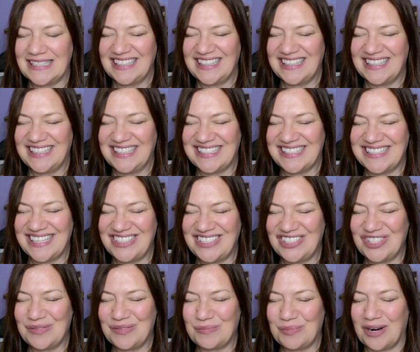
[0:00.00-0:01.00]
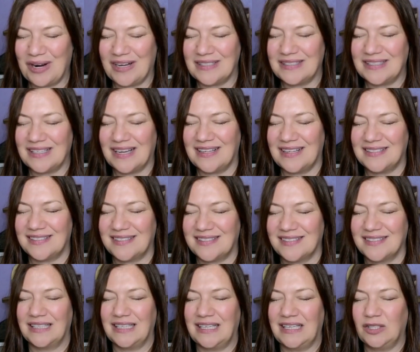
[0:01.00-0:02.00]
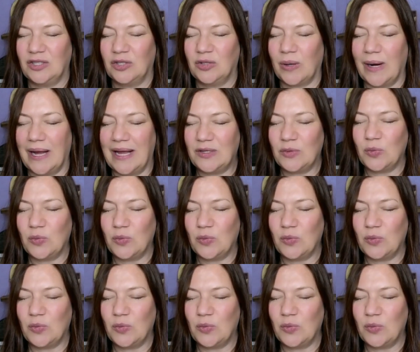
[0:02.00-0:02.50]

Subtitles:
the ascension process in great